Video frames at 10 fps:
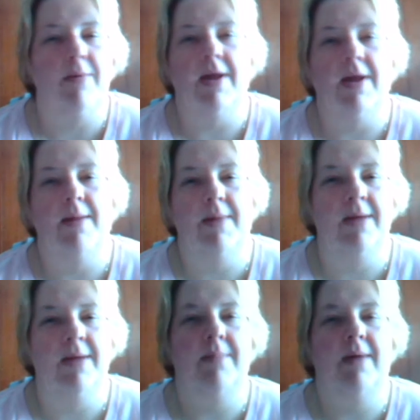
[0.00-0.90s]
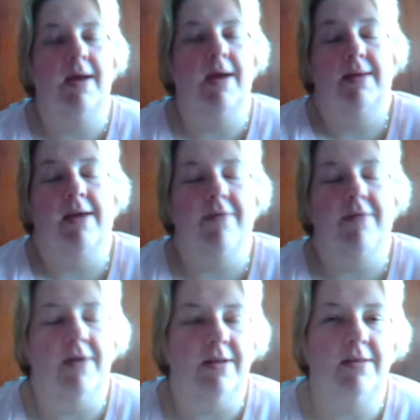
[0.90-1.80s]
I have
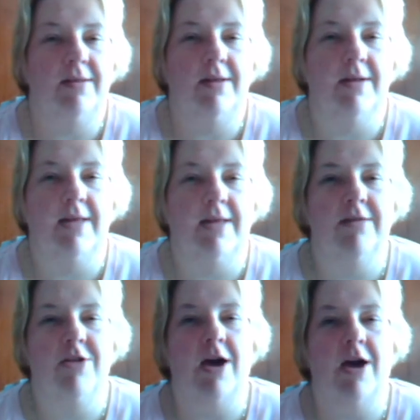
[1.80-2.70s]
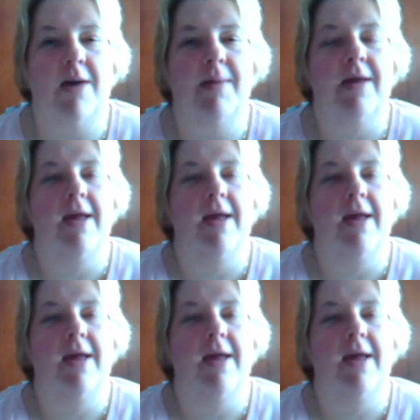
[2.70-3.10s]
a desk job,